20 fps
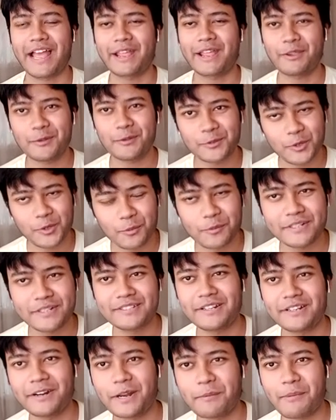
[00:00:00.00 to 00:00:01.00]
Thank you so much,
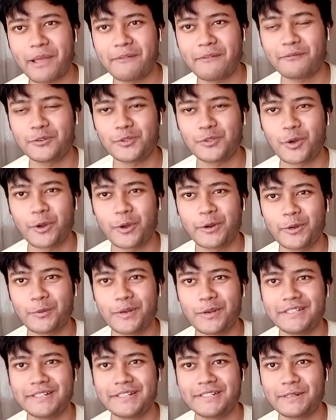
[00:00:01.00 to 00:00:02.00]
sir and ma'am, for talking
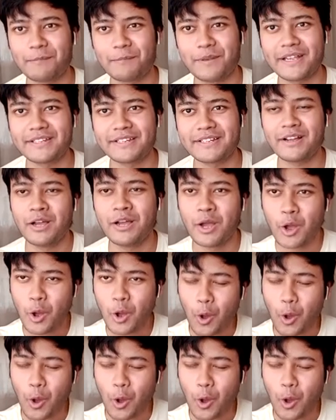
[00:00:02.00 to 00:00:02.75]
to us. It's a pleasure.